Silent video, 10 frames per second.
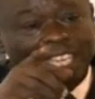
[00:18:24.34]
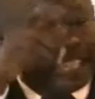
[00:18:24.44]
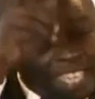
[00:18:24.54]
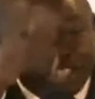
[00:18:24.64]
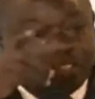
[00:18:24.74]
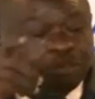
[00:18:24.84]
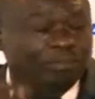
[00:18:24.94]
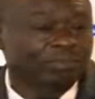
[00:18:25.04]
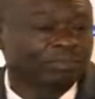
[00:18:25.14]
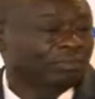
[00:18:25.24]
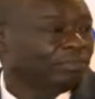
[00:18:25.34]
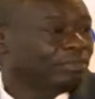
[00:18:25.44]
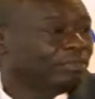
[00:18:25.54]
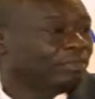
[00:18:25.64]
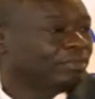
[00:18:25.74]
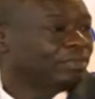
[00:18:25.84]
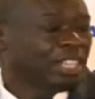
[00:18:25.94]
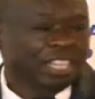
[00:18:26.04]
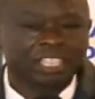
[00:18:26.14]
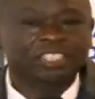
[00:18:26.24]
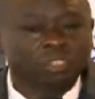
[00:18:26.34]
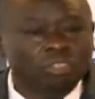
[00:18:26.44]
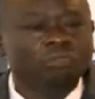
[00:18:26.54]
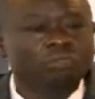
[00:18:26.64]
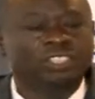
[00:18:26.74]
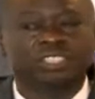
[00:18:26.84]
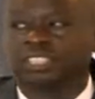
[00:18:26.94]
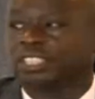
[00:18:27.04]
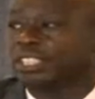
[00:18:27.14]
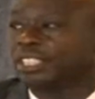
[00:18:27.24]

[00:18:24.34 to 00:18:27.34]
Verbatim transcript: Engage him. Yeah, he's all yours.